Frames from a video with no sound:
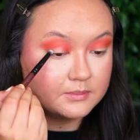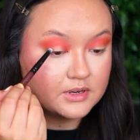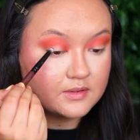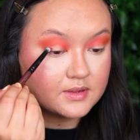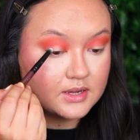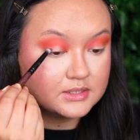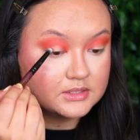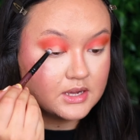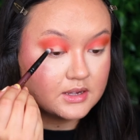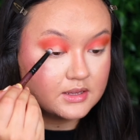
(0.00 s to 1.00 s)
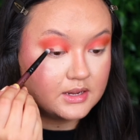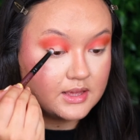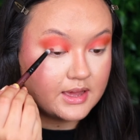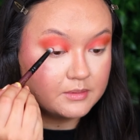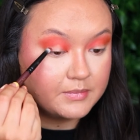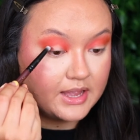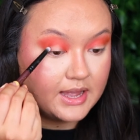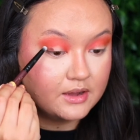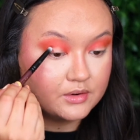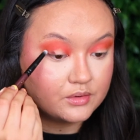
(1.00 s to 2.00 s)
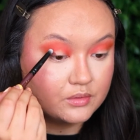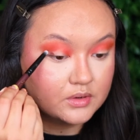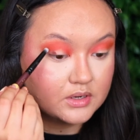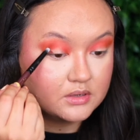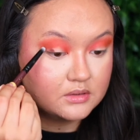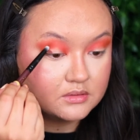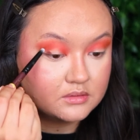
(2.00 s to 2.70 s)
I'm going to start darkening out my outer corner.